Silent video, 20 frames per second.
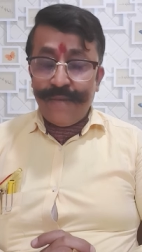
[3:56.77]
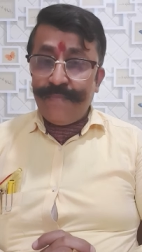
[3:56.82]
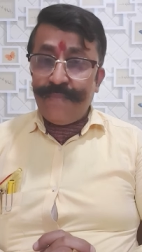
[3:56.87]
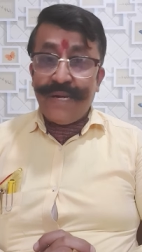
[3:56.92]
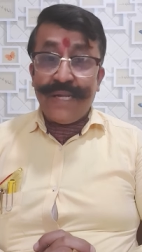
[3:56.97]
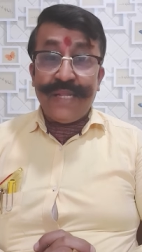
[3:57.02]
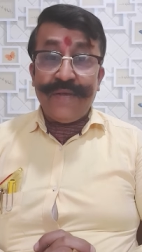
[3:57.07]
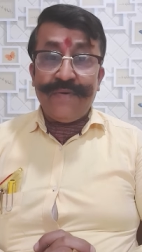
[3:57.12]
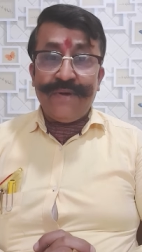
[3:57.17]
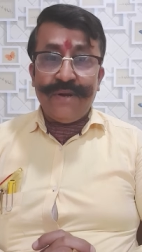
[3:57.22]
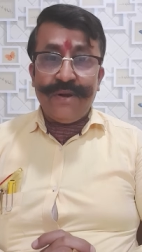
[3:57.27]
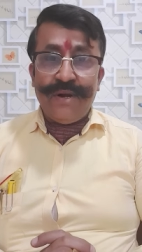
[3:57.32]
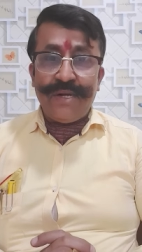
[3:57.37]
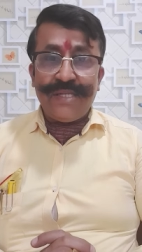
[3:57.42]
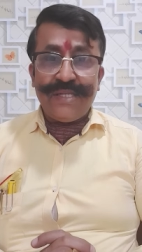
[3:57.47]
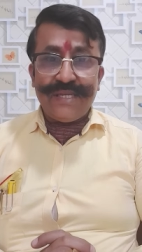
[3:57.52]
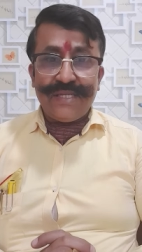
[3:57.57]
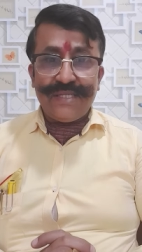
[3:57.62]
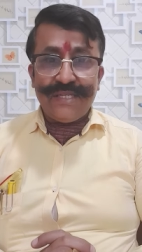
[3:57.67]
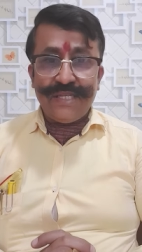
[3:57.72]
but they were not
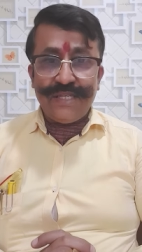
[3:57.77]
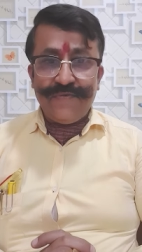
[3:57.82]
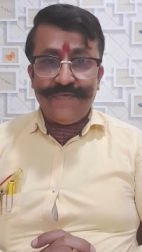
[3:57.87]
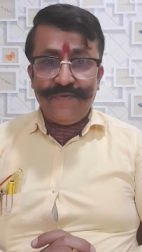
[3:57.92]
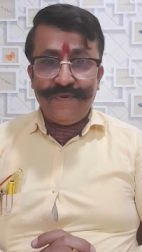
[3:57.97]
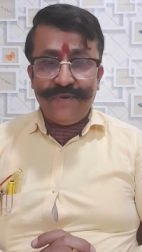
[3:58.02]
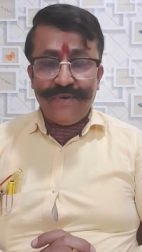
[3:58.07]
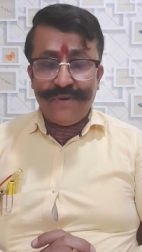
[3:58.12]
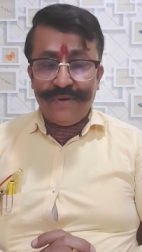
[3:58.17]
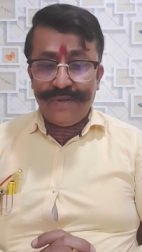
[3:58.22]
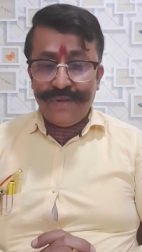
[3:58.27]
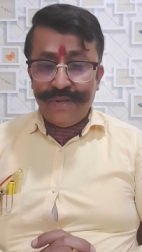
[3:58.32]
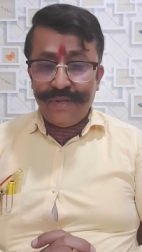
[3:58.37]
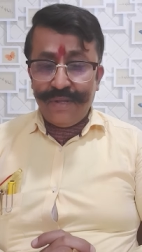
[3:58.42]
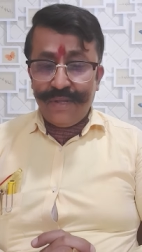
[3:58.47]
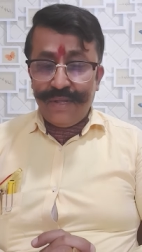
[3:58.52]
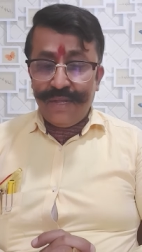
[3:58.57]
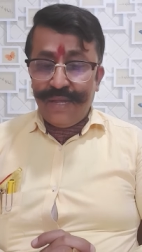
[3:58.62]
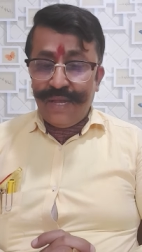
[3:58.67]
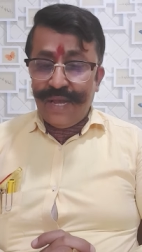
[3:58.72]
successful,
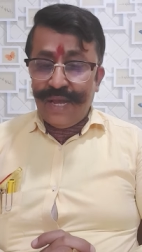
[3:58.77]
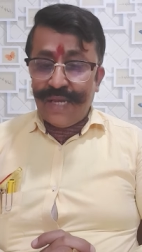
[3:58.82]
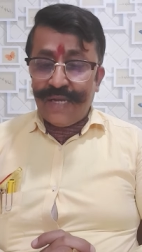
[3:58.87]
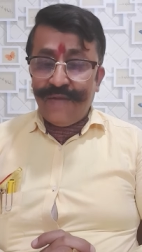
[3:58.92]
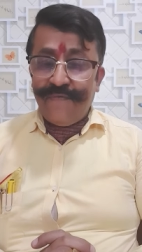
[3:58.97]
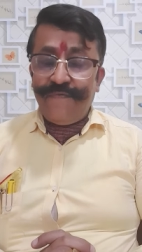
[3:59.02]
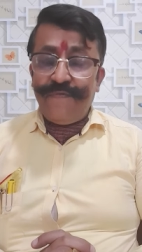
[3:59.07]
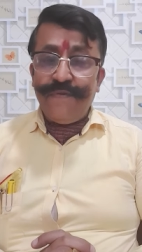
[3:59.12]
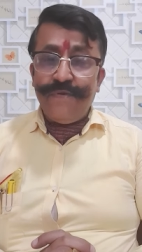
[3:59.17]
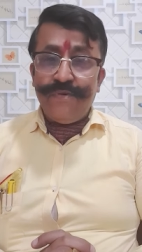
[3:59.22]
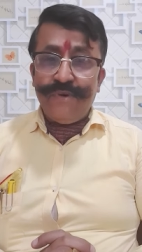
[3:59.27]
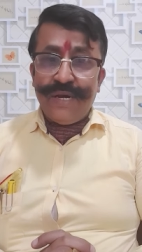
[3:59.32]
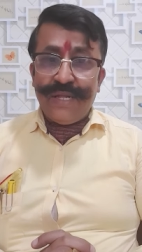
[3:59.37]
and a few